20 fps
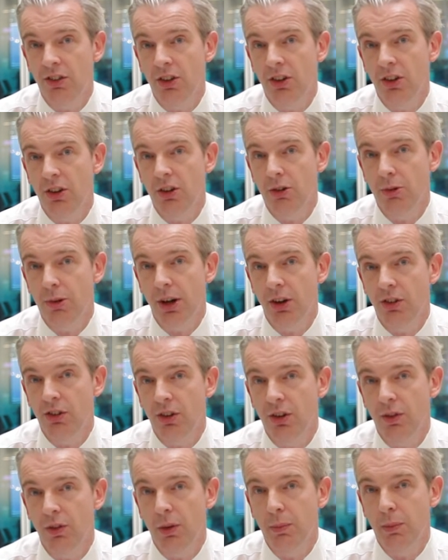to the
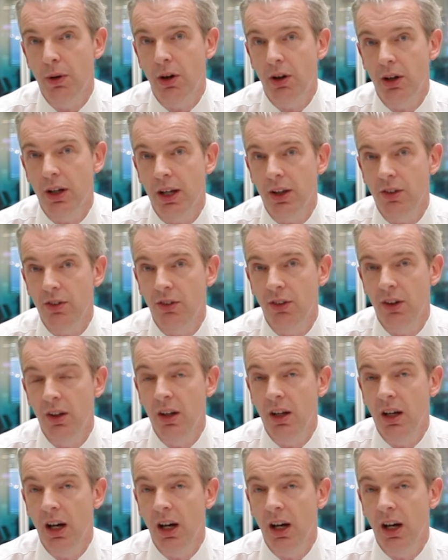direction of the markets